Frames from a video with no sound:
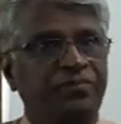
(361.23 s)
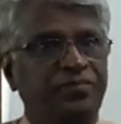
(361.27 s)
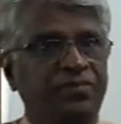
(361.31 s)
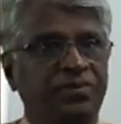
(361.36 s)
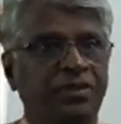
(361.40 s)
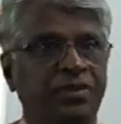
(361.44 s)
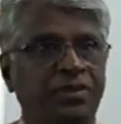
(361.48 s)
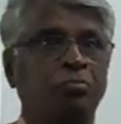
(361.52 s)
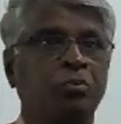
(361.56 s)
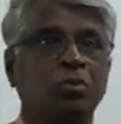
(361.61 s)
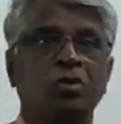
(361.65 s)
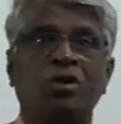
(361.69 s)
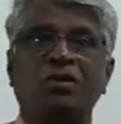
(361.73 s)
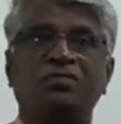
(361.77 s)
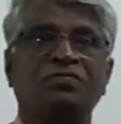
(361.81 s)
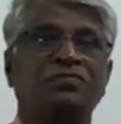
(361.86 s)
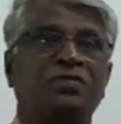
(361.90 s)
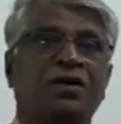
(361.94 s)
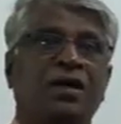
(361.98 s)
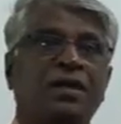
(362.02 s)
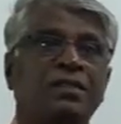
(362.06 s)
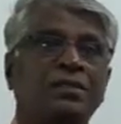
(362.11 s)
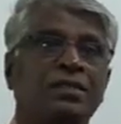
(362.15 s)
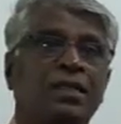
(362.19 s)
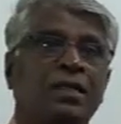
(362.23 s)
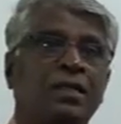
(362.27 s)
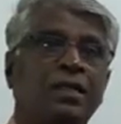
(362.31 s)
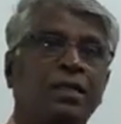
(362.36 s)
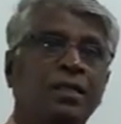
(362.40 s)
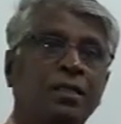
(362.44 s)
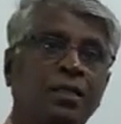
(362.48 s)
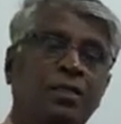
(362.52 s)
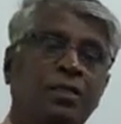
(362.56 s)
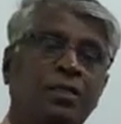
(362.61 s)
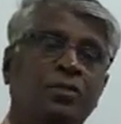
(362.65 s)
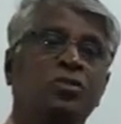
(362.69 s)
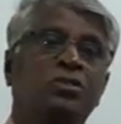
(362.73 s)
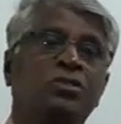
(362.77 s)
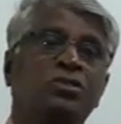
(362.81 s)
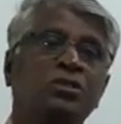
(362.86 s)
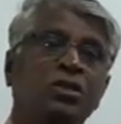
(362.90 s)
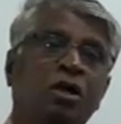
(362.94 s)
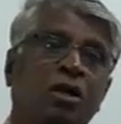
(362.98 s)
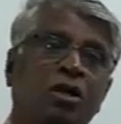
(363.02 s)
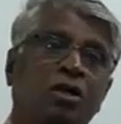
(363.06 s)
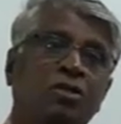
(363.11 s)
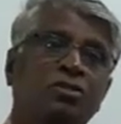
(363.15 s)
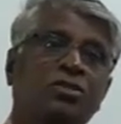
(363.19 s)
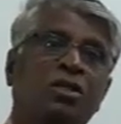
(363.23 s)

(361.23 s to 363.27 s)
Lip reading: The poor father could not